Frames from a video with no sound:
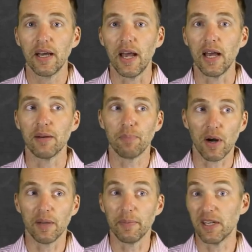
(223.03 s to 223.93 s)
and
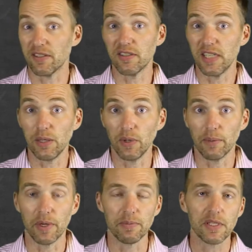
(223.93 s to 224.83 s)
partly because it's an
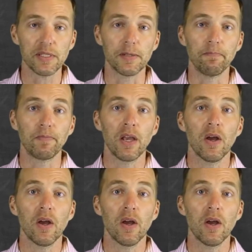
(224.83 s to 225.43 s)
equilibrium system,